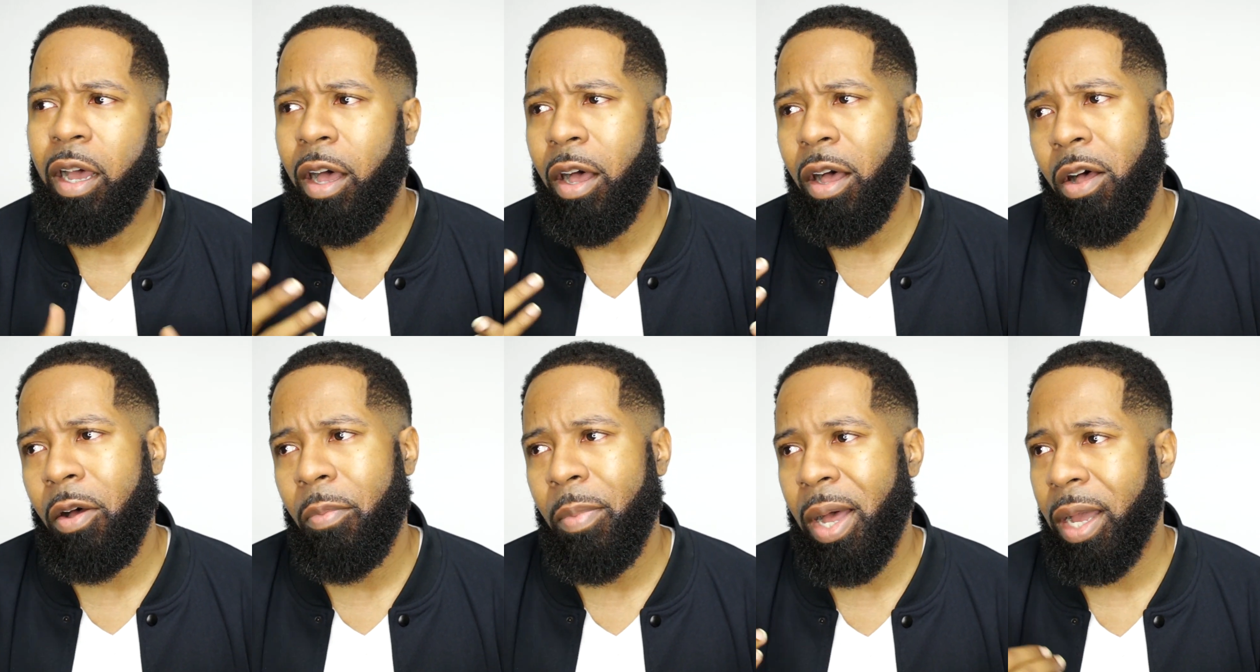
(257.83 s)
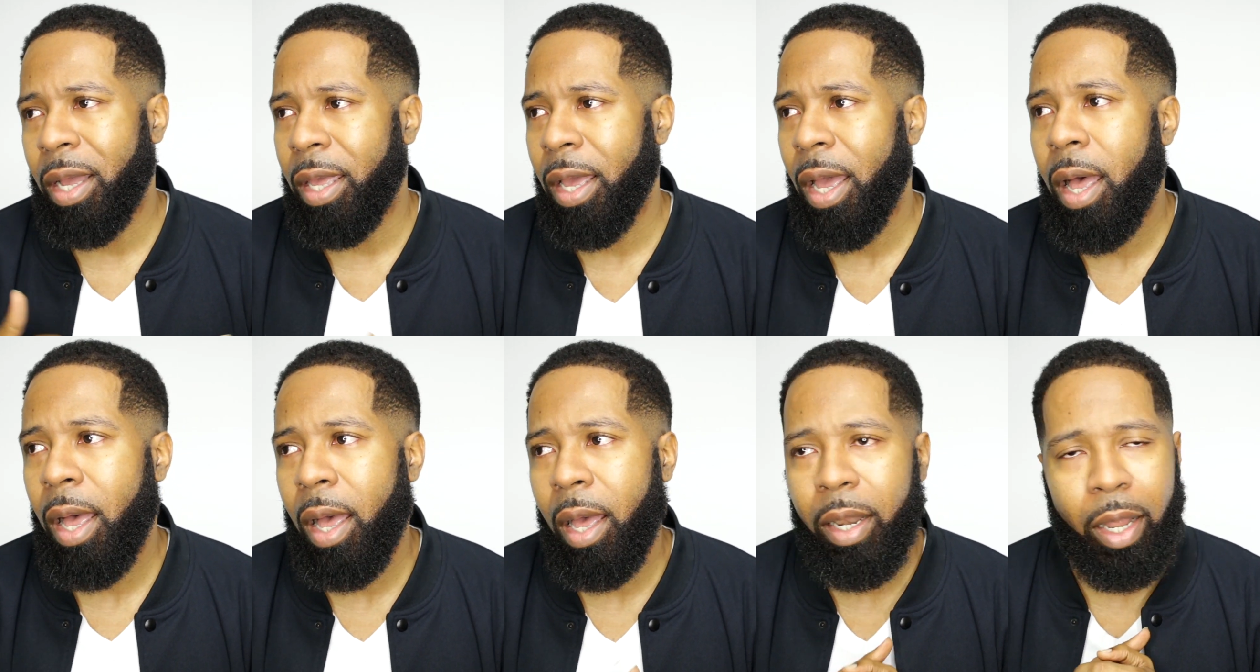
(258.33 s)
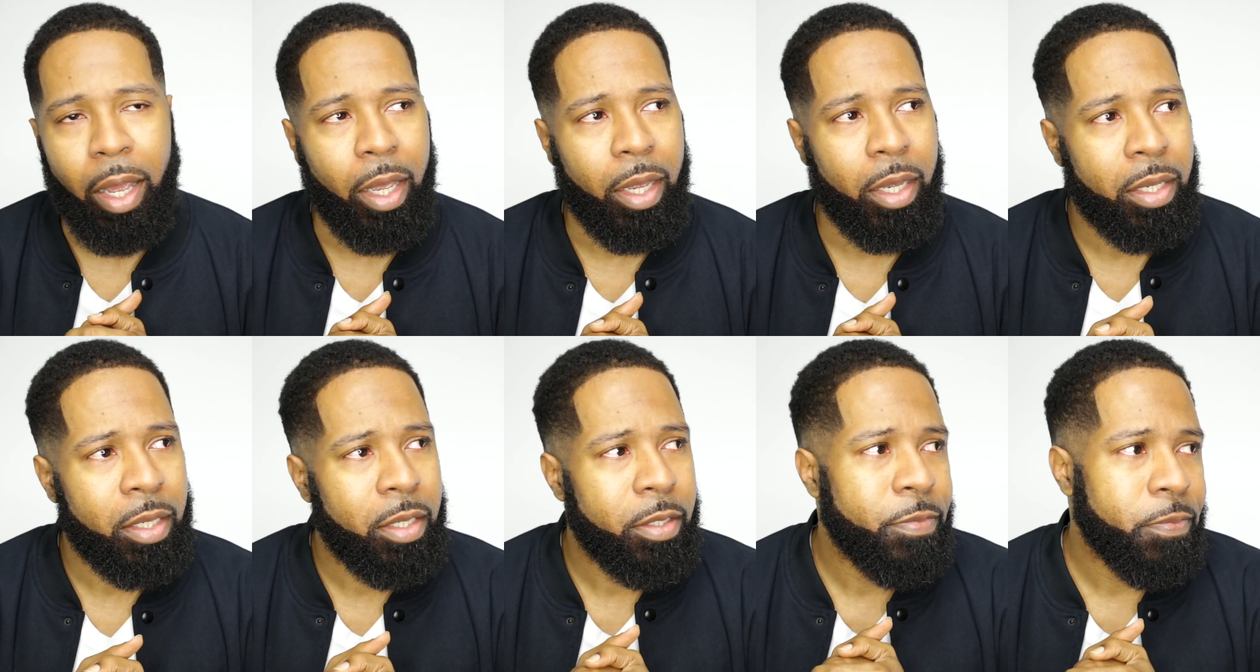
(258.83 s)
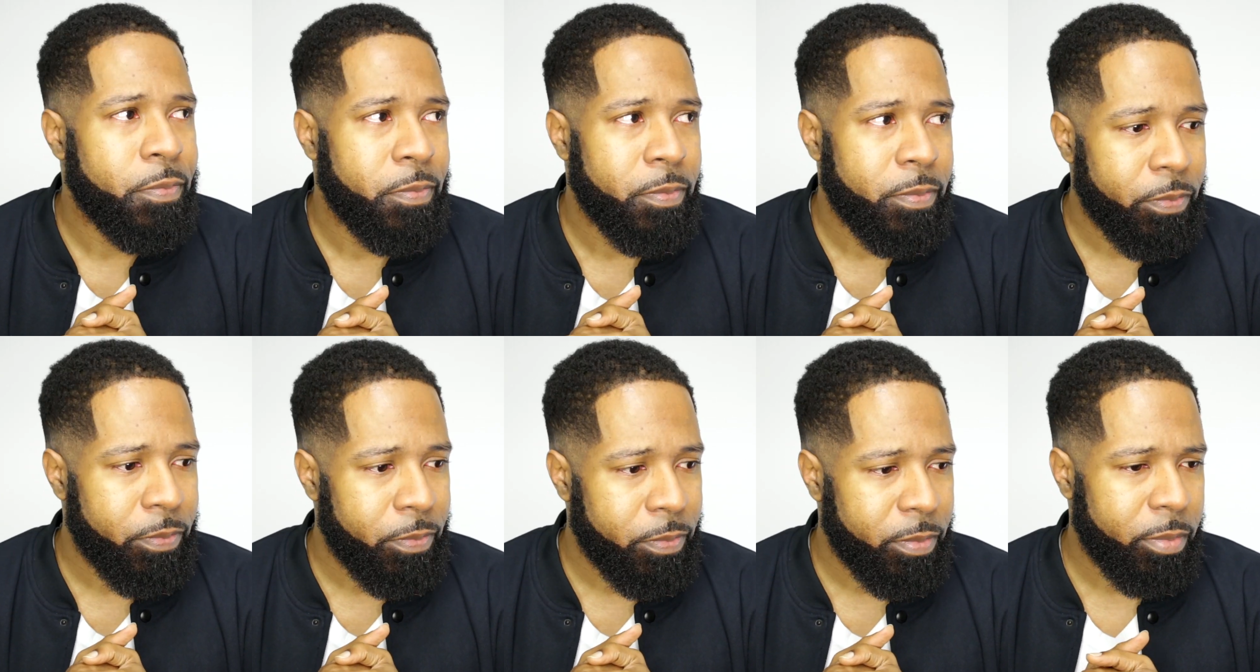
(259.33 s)
oh, my God, like,
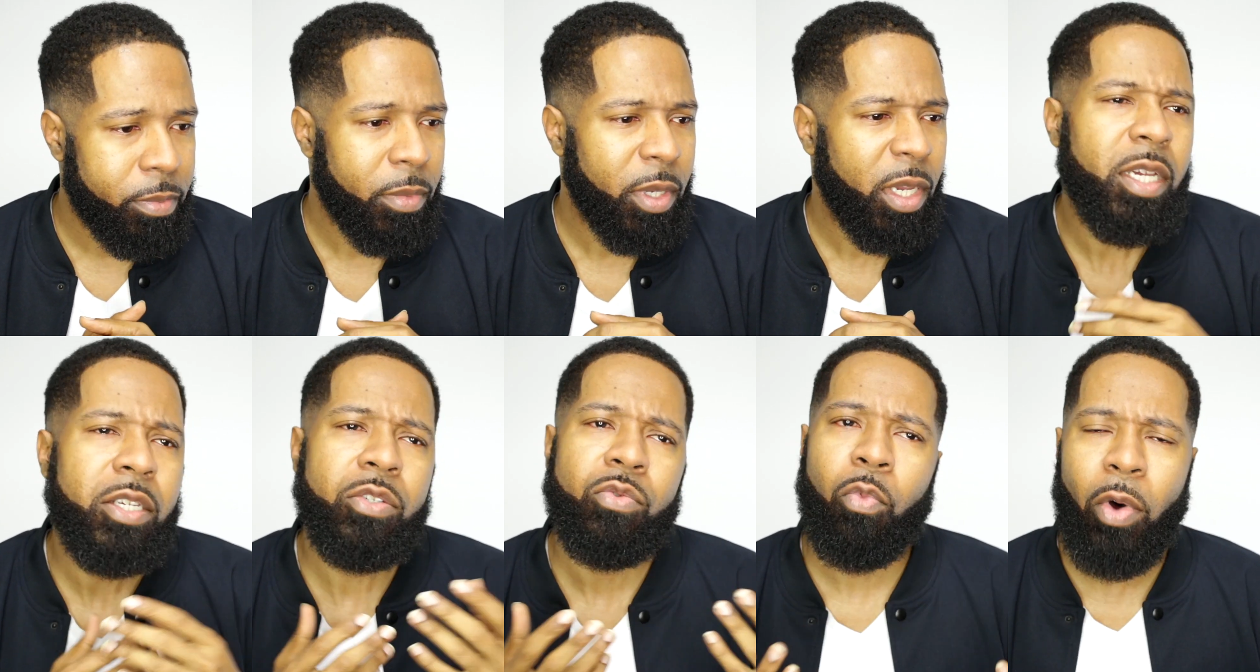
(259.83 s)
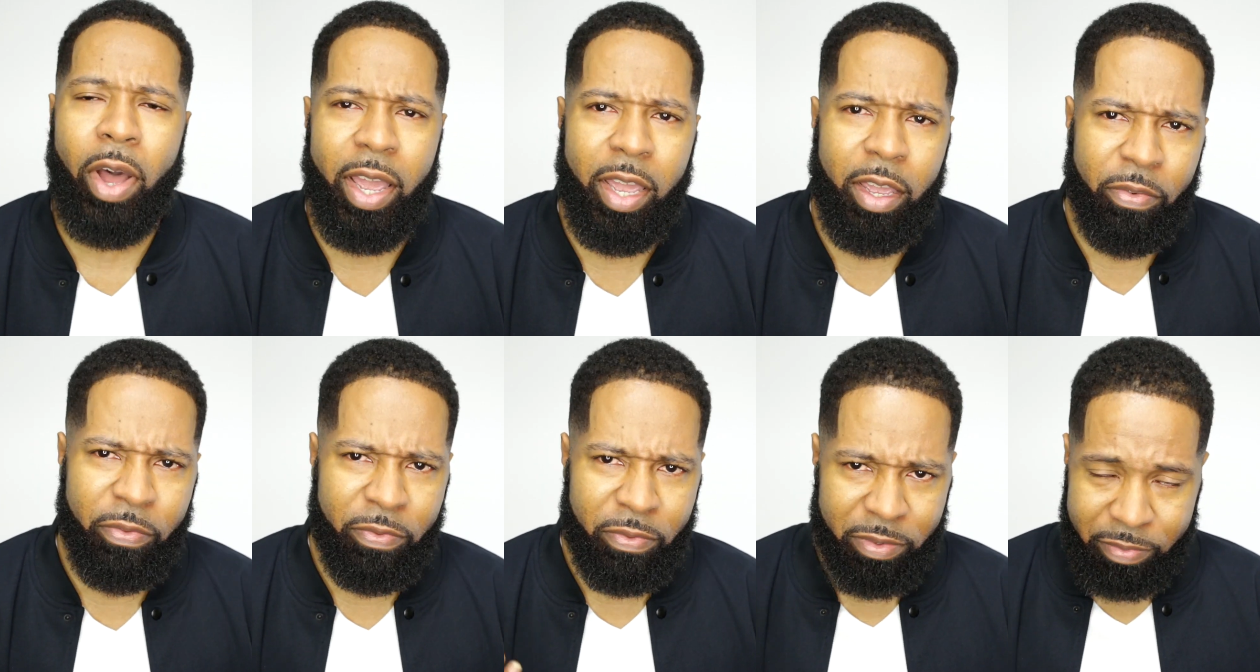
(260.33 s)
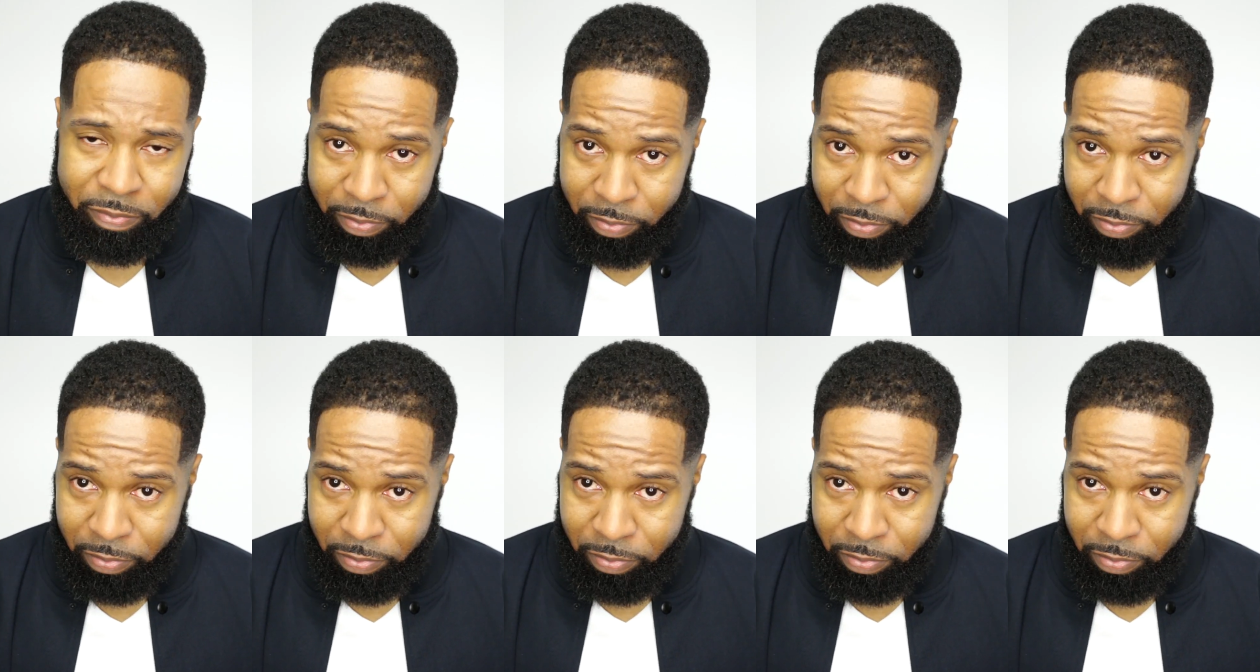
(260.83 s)
his wife.